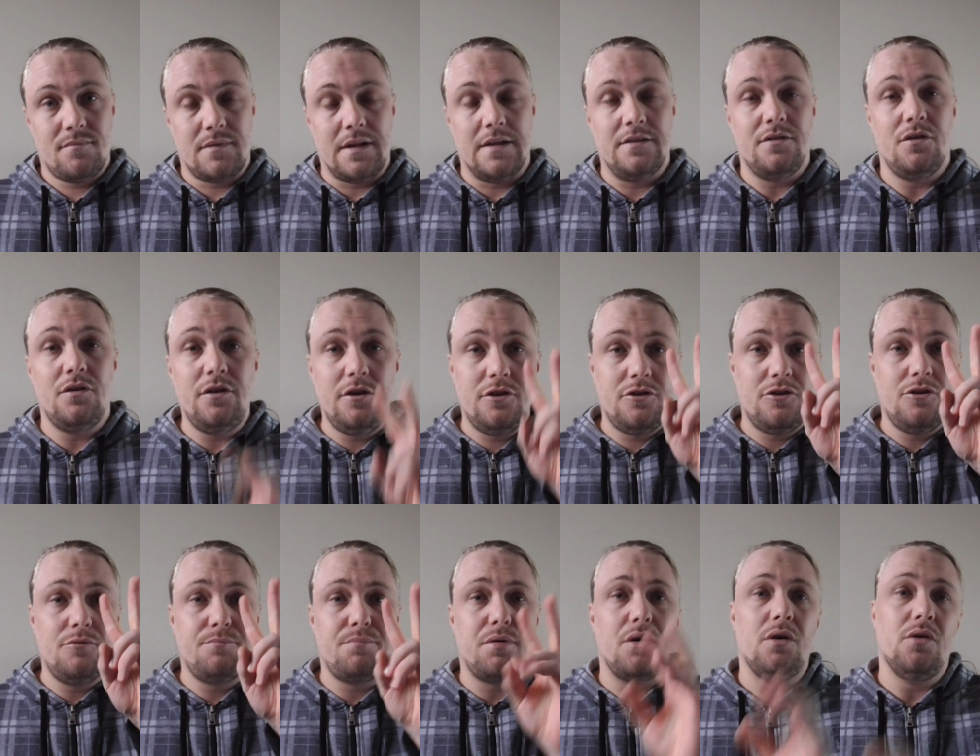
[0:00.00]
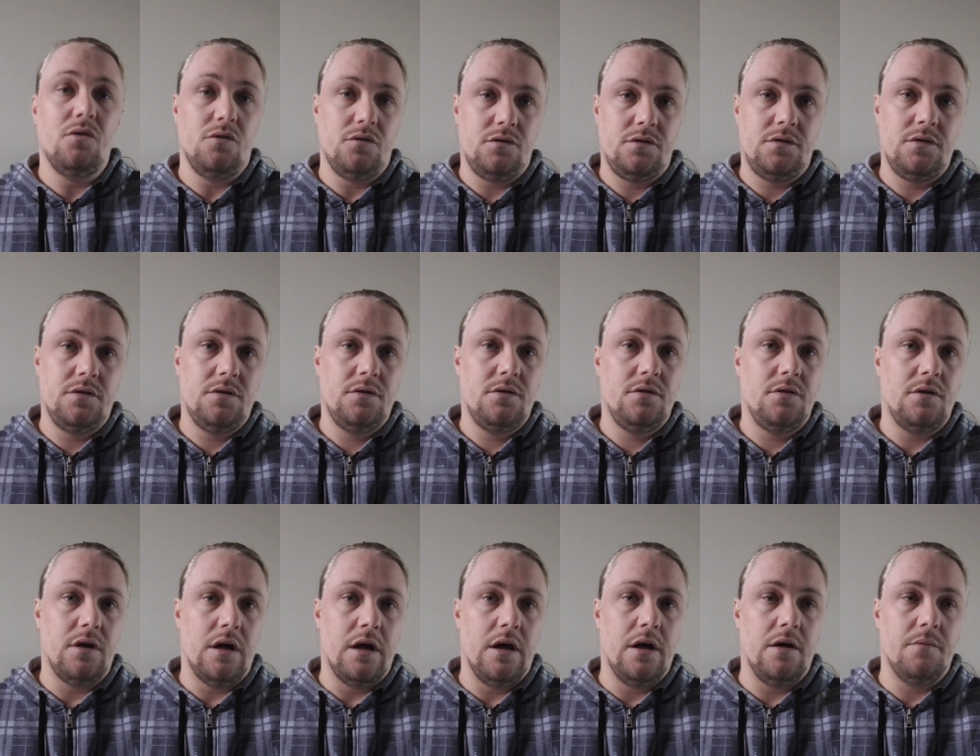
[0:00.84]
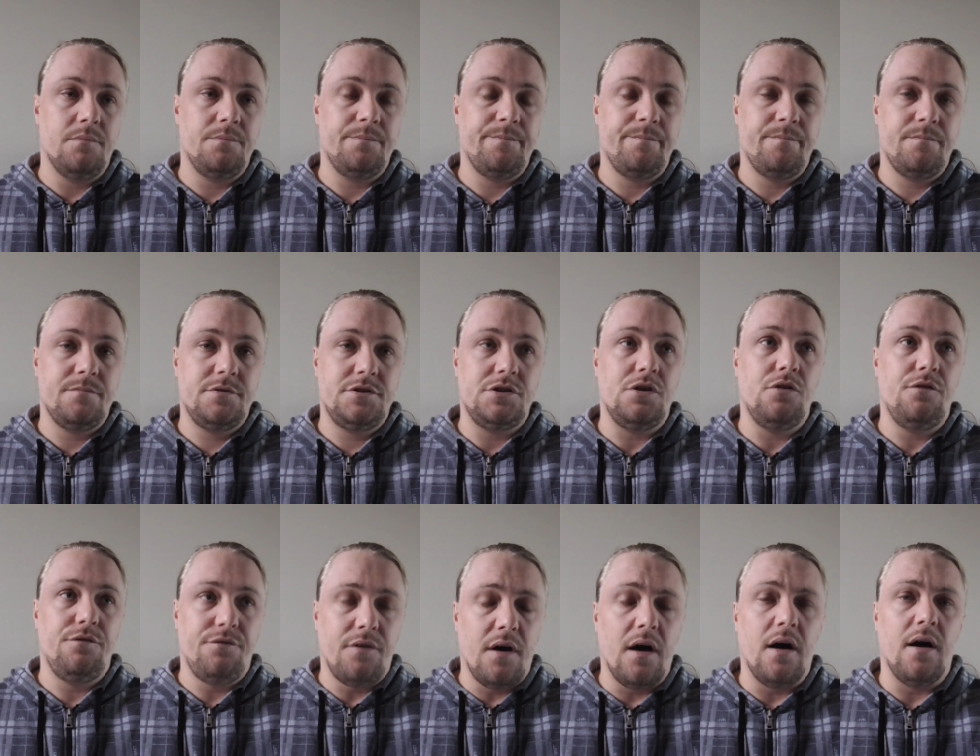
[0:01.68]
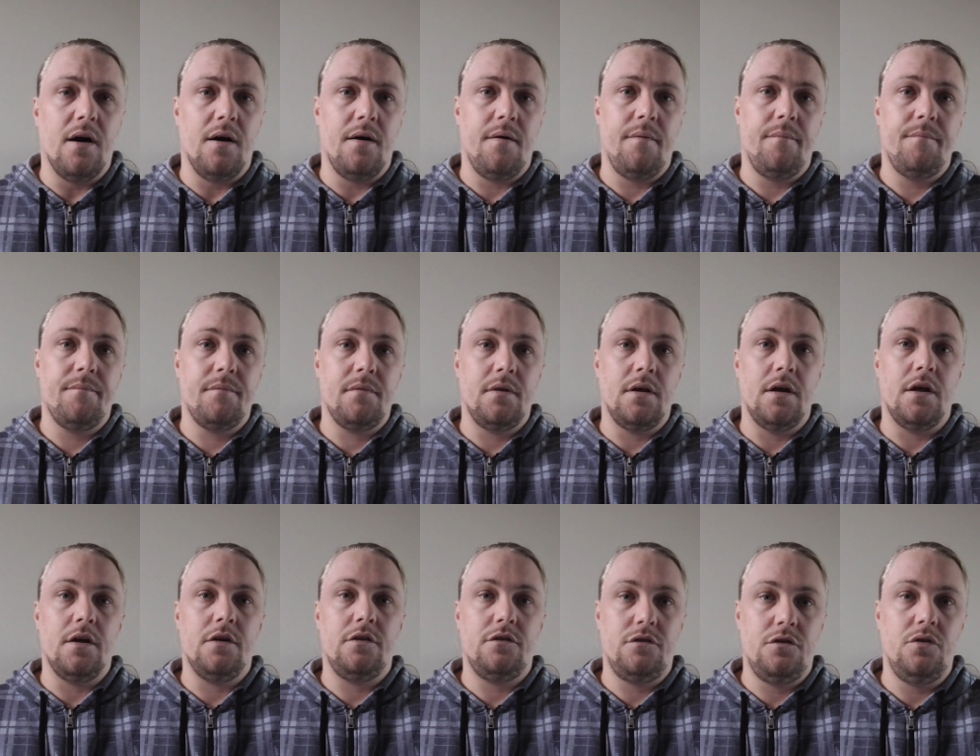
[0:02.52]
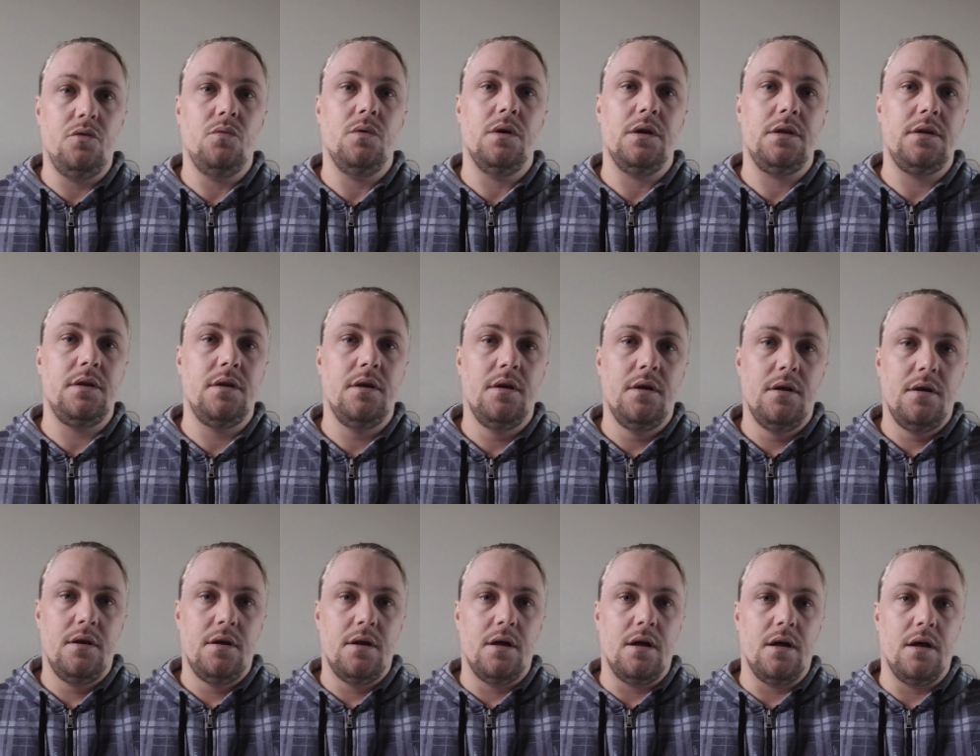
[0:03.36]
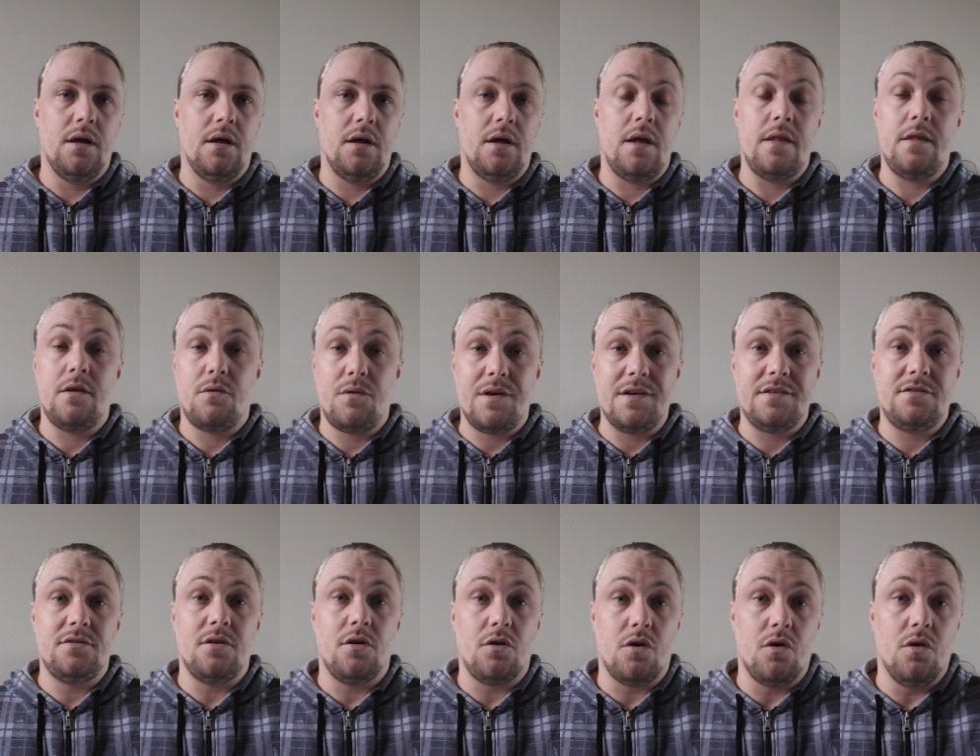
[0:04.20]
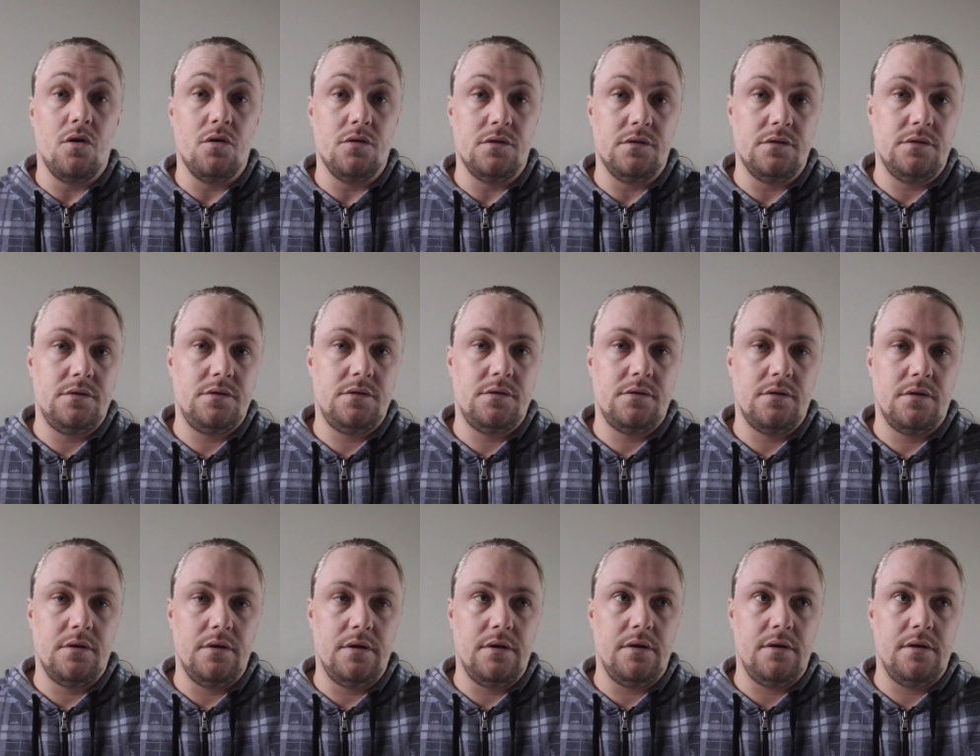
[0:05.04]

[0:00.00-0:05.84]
There's only two pros so far to it, and the rest are cons.